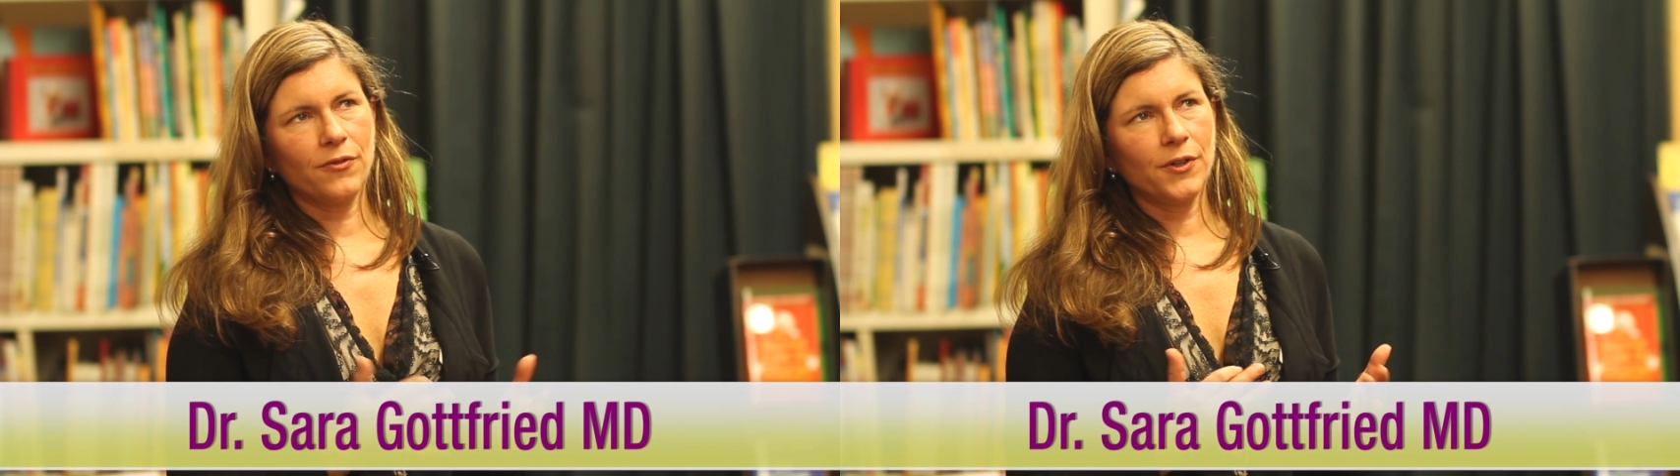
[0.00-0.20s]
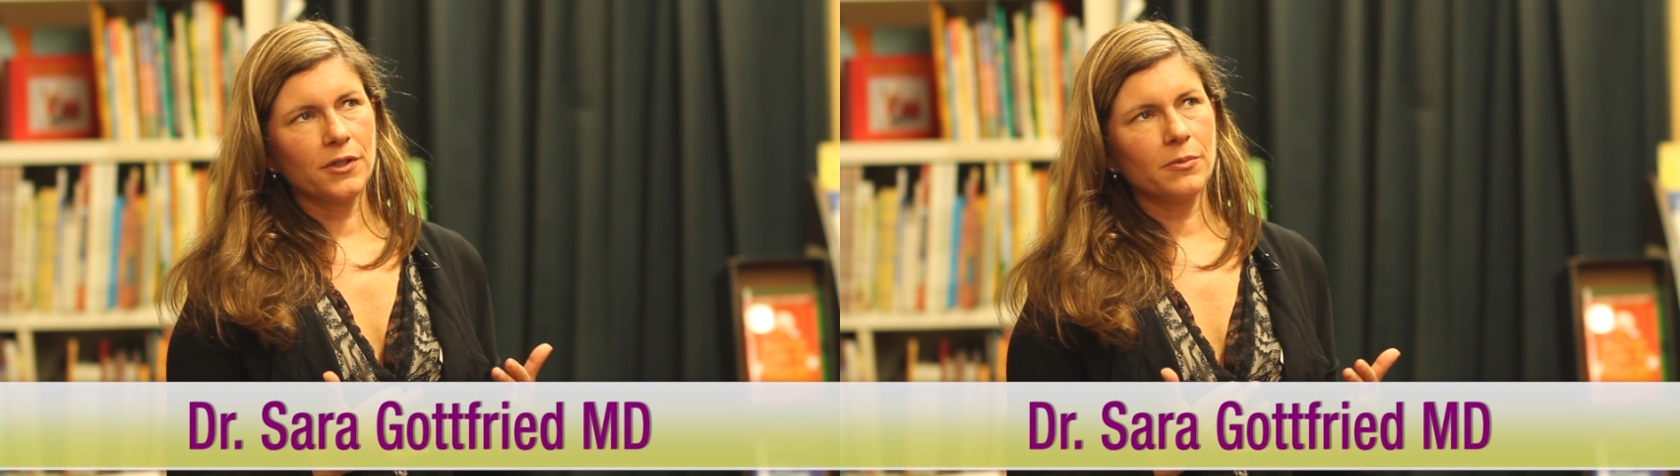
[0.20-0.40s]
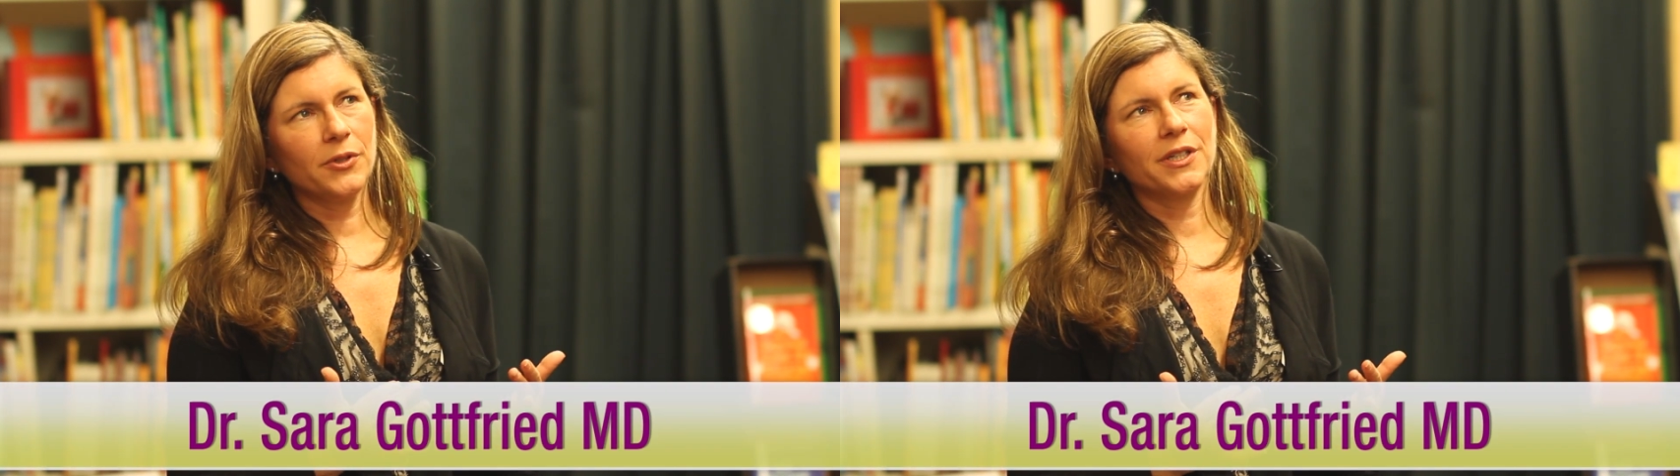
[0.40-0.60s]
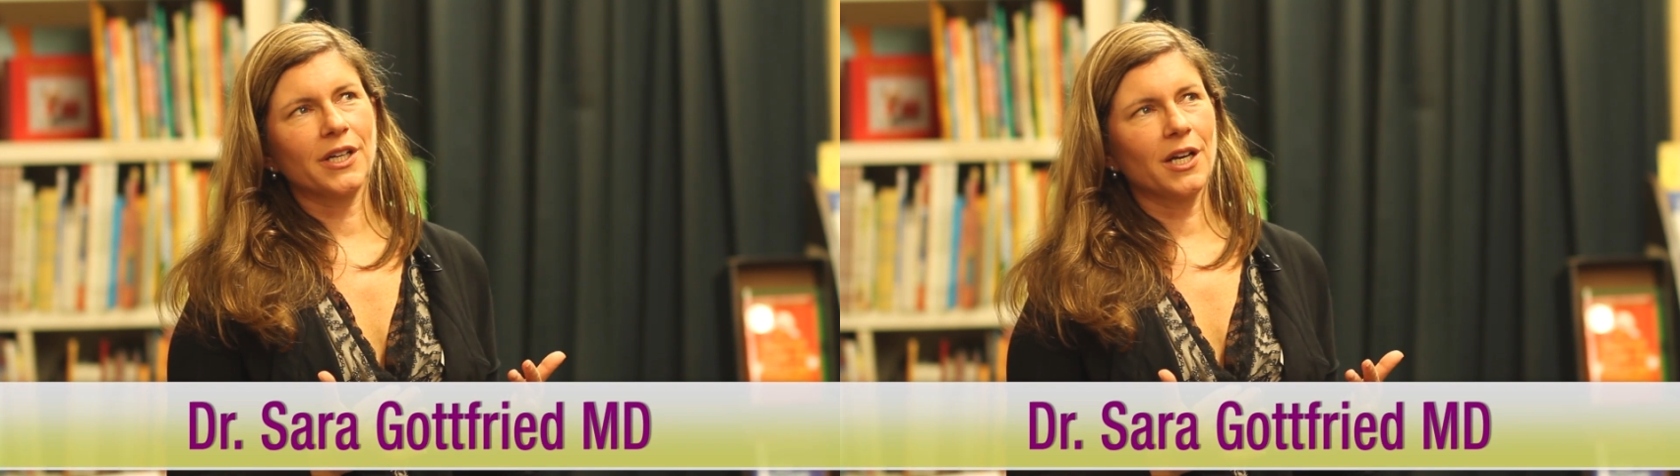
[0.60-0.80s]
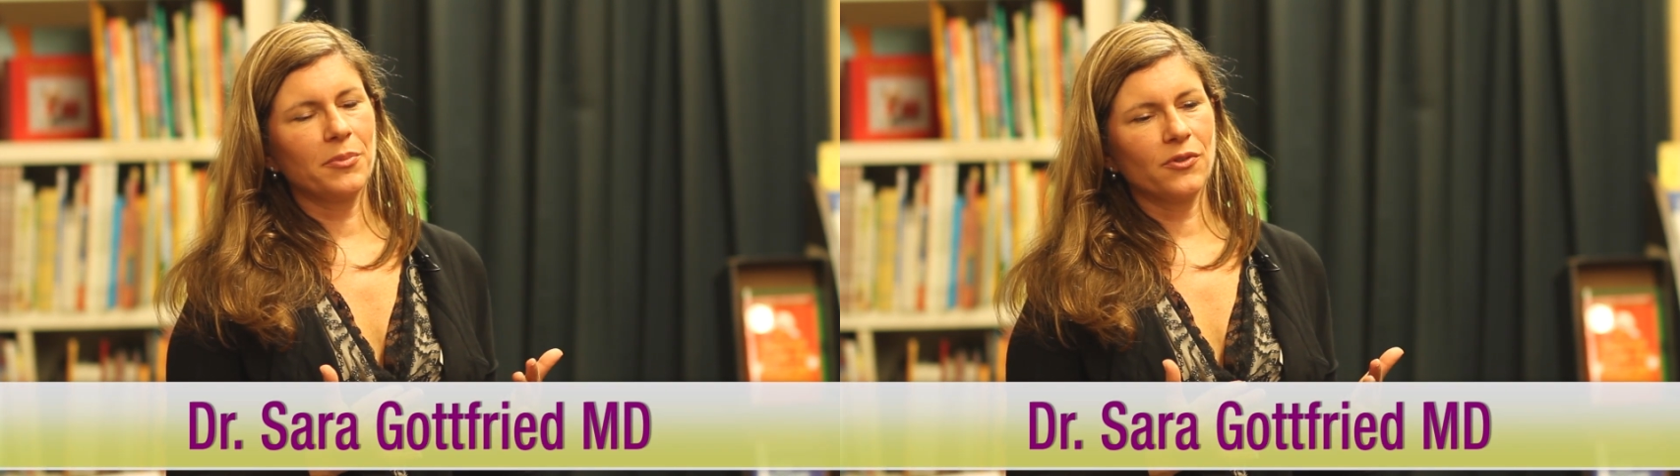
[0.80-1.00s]
vulnerable in
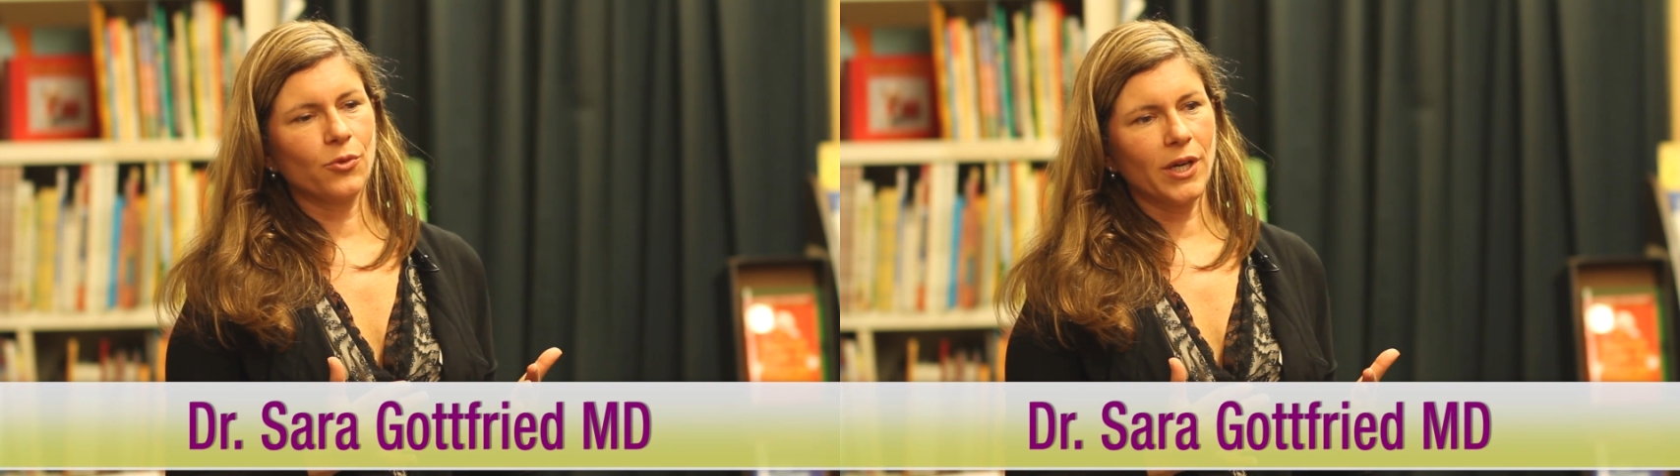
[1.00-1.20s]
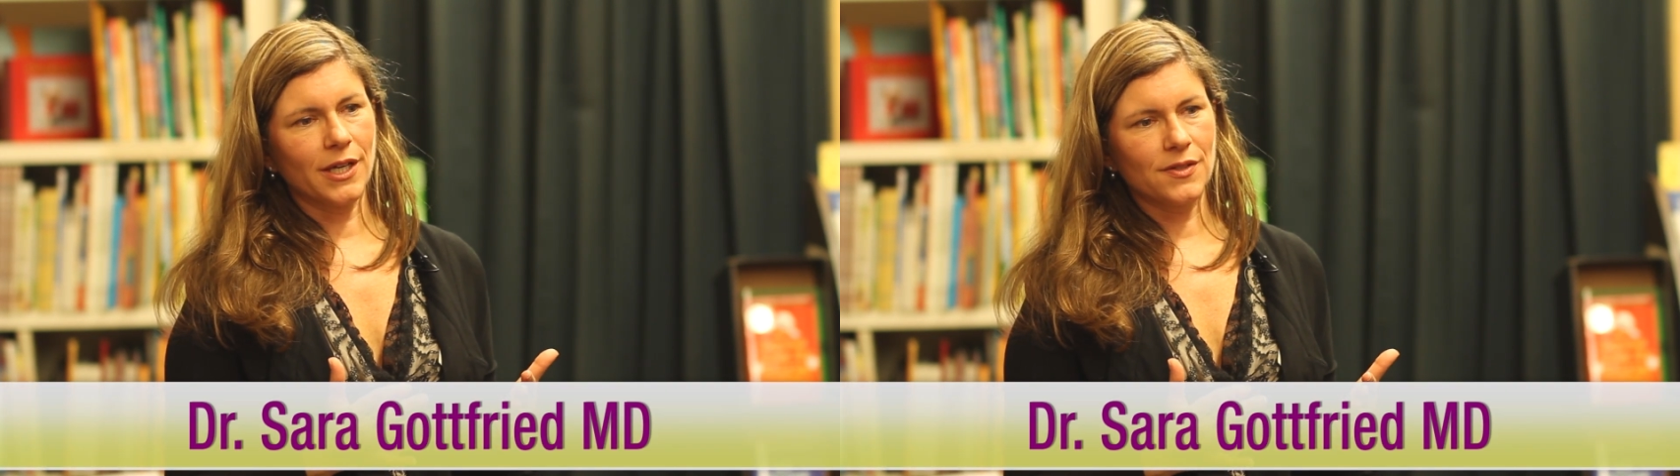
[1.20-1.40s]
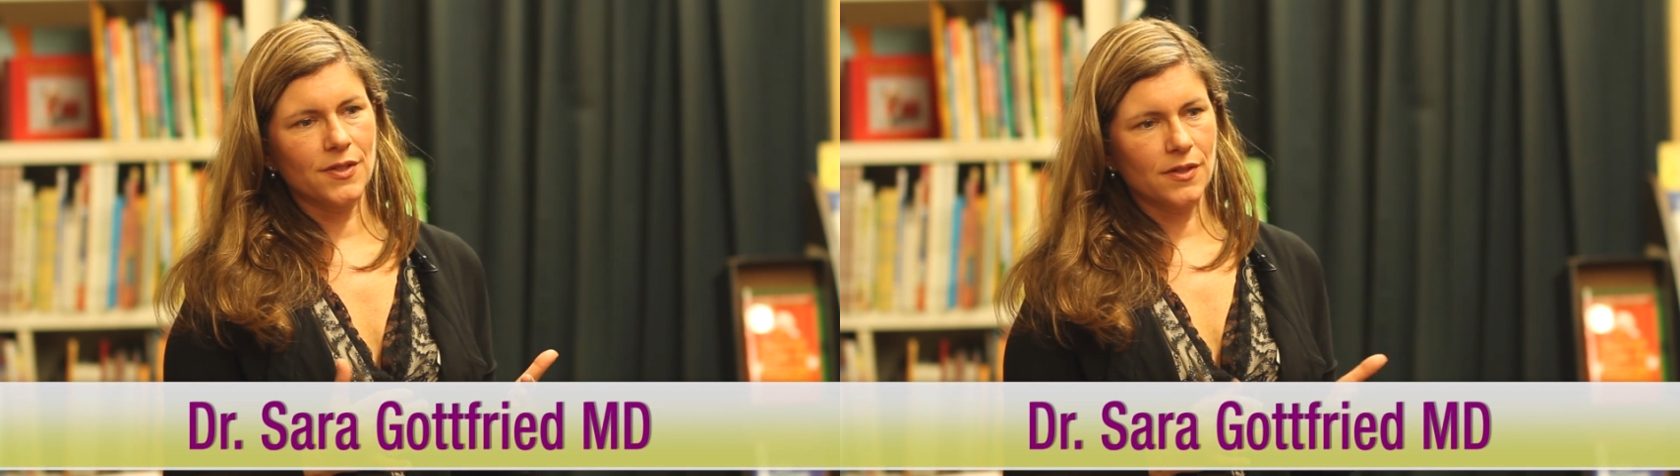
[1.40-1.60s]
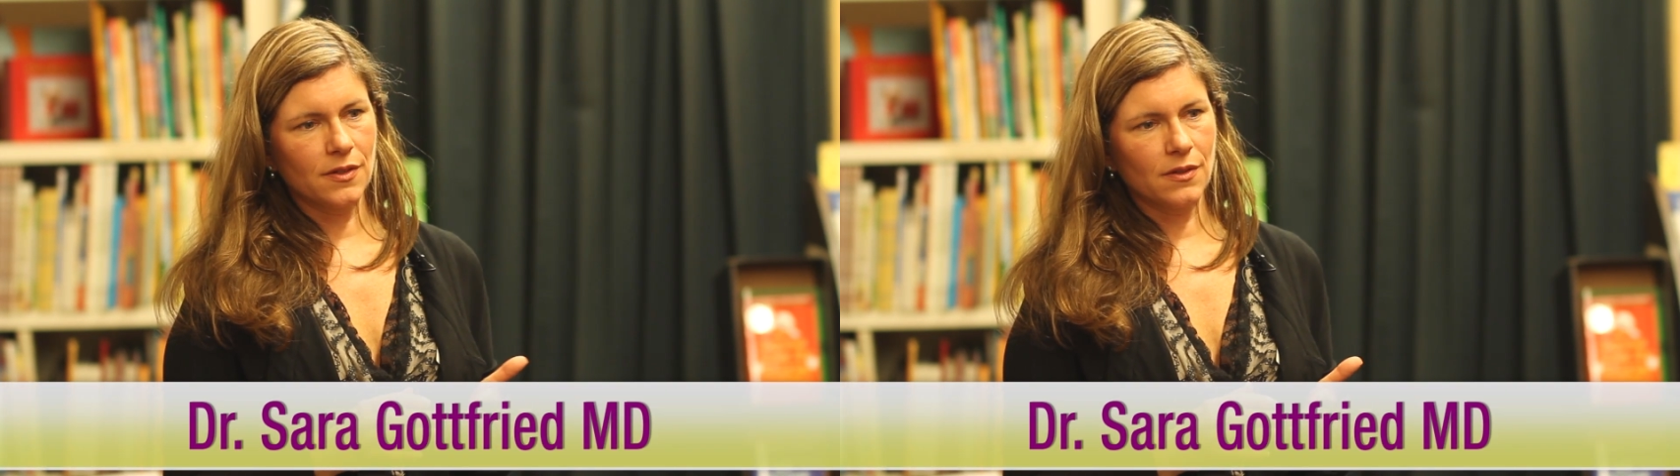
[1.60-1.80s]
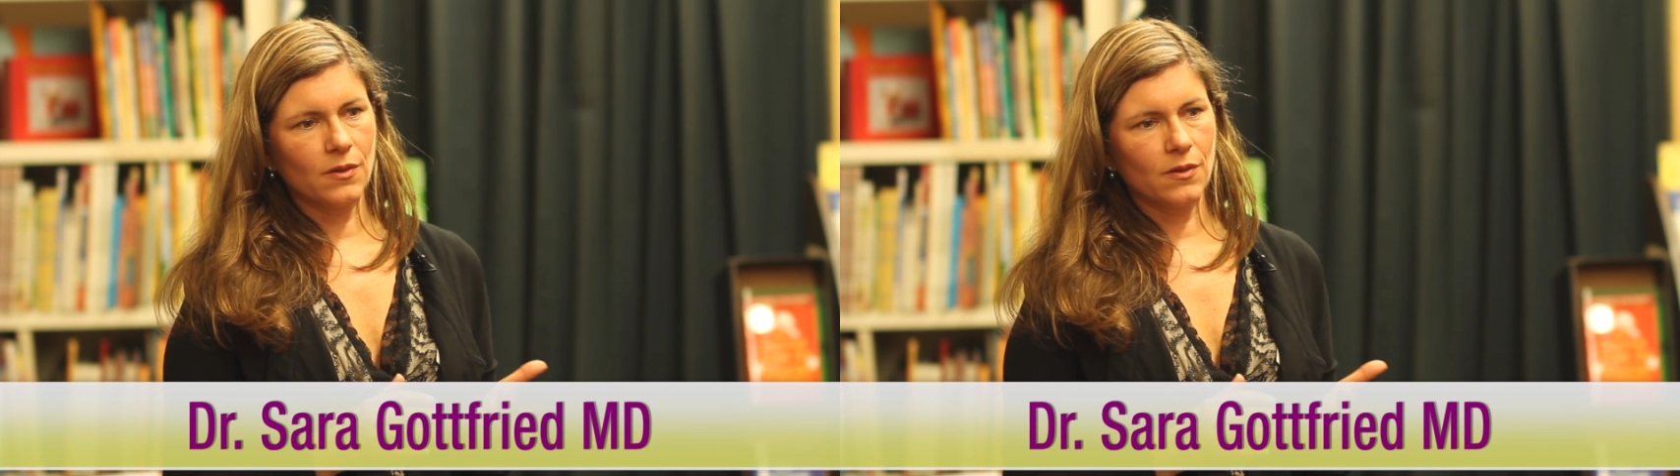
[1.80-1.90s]
a couple of ways.